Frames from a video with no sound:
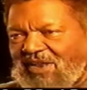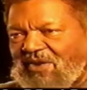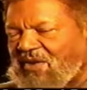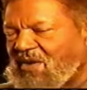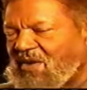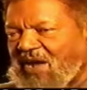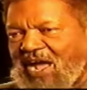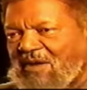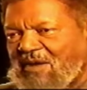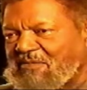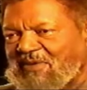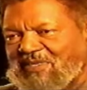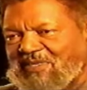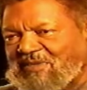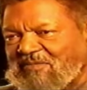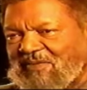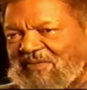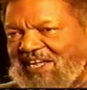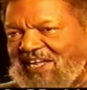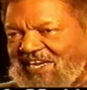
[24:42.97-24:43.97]
don't know how
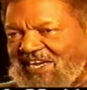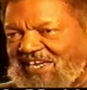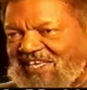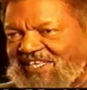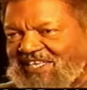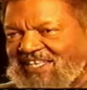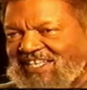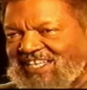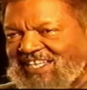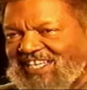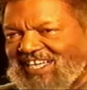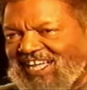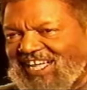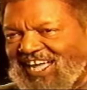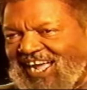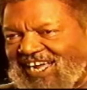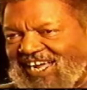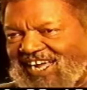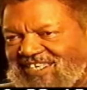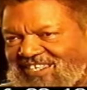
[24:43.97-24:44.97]
much better
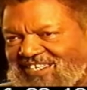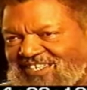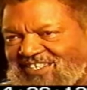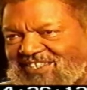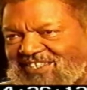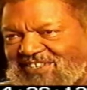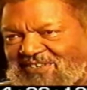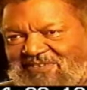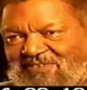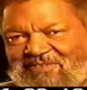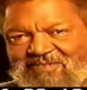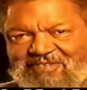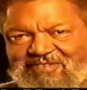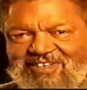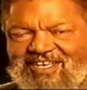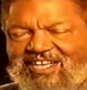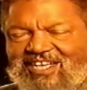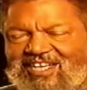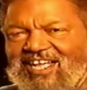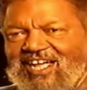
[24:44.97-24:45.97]
I could do.
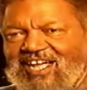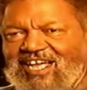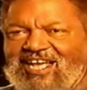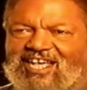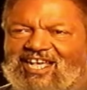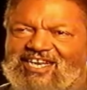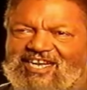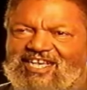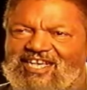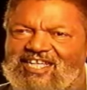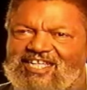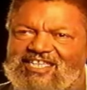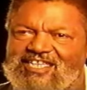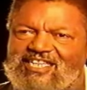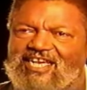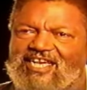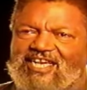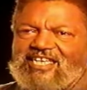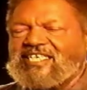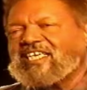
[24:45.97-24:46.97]
And uh,
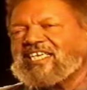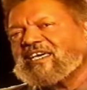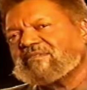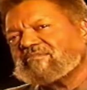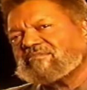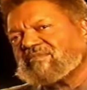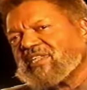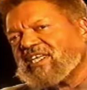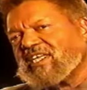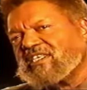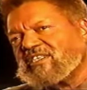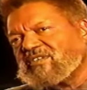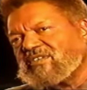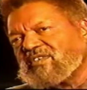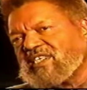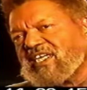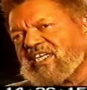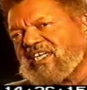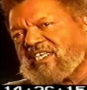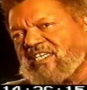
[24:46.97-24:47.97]
they kept, they
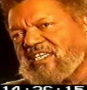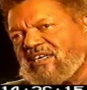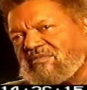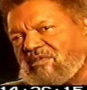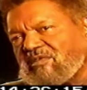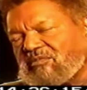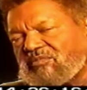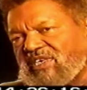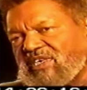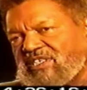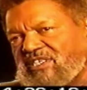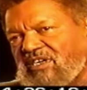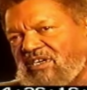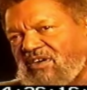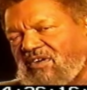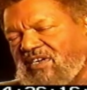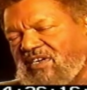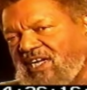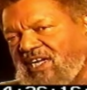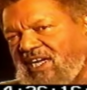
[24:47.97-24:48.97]
used economic pressure,
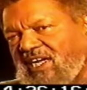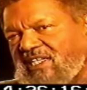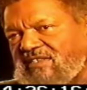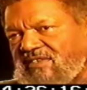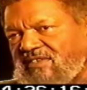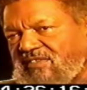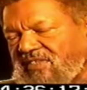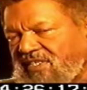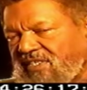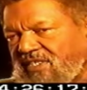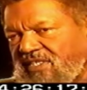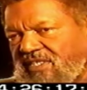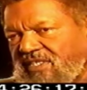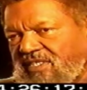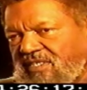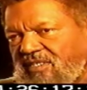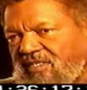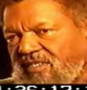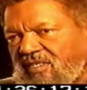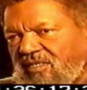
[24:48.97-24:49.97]
all kinds of things.